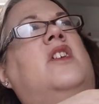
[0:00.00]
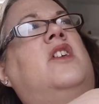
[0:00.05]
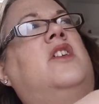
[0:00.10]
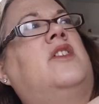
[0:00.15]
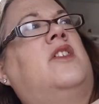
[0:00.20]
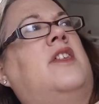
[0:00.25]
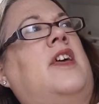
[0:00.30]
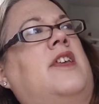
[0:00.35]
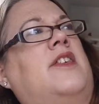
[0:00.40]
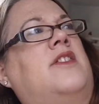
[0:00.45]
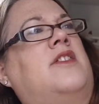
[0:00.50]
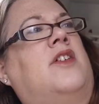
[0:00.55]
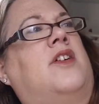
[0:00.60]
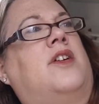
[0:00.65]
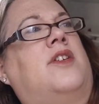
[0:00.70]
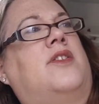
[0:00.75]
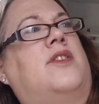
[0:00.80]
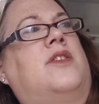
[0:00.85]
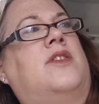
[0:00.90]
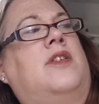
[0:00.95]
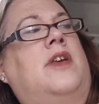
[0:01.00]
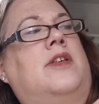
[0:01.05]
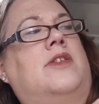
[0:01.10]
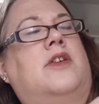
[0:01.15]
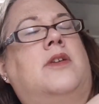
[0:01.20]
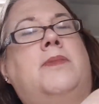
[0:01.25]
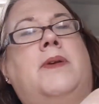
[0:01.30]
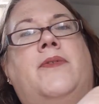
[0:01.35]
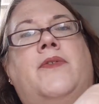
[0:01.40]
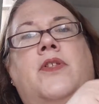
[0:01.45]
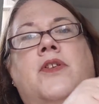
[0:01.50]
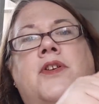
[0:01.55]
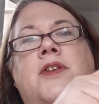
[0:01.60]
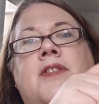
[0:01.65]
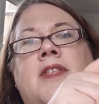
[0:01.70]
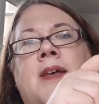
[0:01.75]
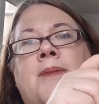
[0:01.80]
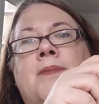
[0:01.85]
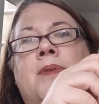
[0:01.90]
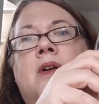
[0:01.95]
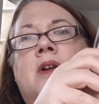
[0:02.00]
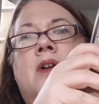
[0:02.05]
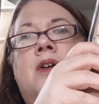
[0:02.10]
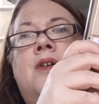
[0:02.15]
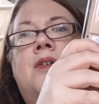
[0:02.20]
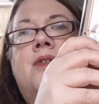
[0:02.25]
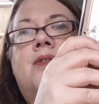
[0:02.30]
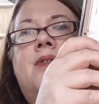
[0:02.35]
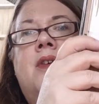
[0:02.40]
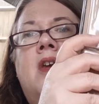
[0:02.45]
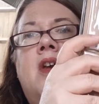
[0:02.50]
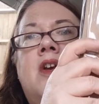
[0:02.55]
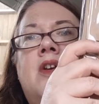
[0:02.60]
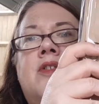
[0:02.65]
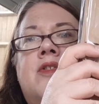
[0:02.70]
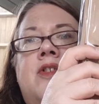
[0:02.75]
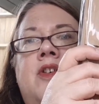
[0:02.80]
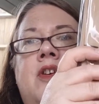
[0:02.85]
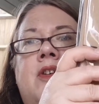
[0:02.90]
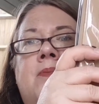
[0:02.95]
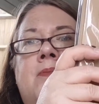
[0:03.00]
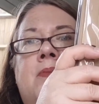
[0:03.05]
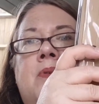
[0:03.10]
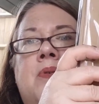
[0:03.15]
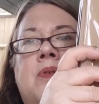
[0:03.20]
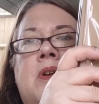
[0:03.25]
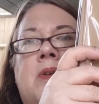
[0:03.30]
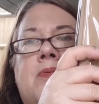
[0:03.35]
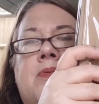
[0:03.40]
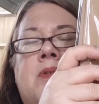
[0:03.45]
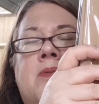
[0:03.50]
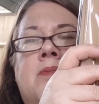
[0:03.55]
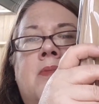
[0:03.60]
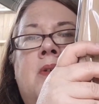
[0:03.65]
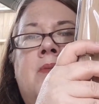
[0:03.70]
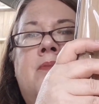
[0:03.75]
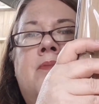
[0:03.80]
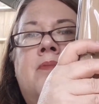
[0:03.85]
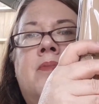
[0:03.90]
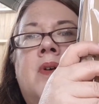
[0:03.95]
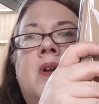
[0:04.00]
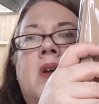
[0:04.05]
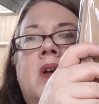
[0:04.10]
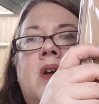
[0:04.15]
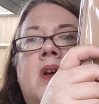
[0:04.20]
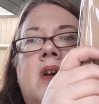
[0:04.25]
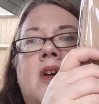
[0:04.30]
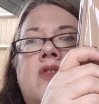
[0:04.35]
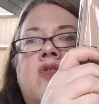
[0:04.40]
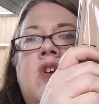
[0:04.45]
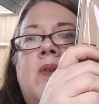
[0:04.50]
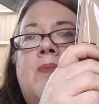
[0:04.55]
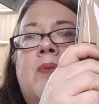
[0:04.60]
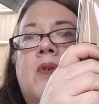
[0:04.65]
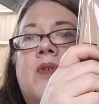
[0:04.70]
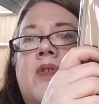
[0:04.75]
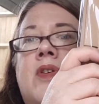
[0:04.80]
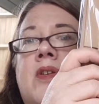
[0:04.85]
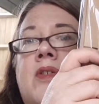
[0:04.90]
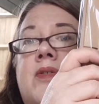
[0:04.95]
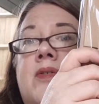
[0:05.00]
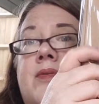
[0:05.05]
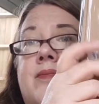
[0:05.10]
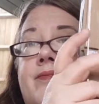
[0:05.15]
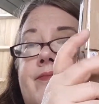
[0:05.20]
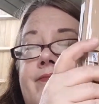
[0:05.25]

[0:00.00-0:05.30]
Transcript: So that's nice. That's going to be for the December class. So you can build up some treat boxes